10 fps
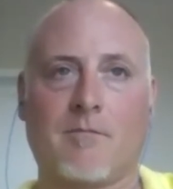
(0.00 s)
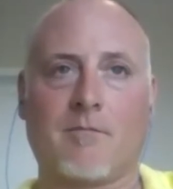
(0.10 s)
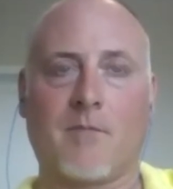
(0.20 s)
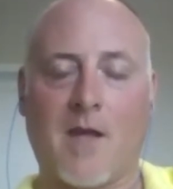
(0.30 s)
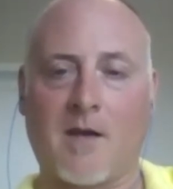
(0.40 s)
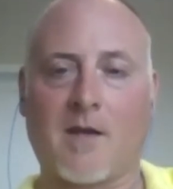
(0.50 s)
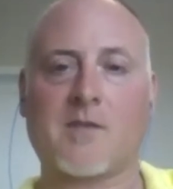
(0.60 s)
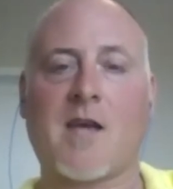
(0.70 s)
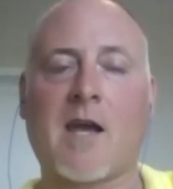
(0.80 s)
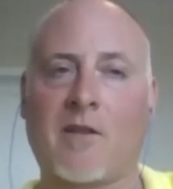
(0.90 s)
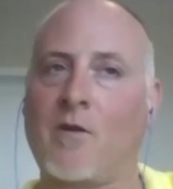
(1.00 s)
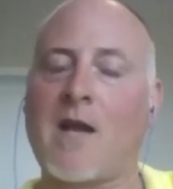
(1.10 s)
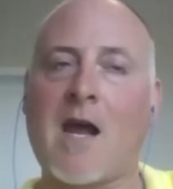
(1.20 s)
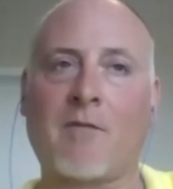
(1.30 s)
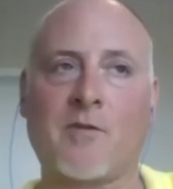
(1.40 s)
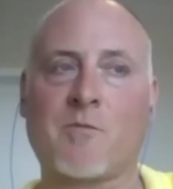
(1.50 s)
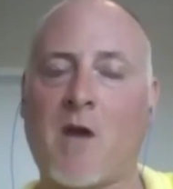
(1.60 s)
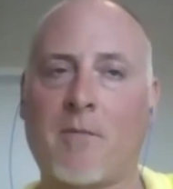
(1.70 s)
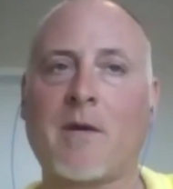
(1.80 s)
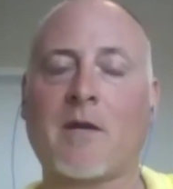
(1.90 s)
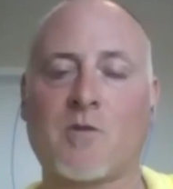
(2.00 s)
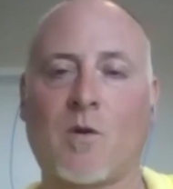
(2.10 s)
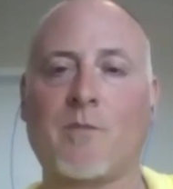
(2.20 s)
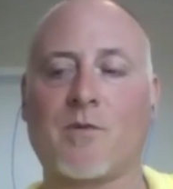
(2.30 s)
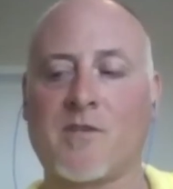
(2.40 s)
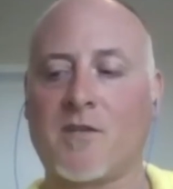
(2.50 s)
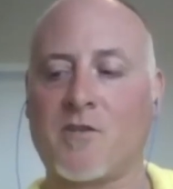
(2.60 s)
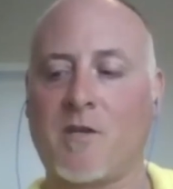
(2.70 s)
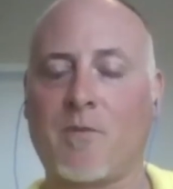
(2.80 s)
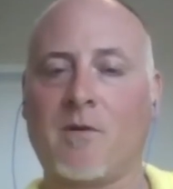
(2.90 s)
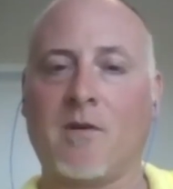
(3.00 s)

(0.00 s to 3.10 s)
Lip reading: Yeah, exactly. On average, probably about 20% cheaper.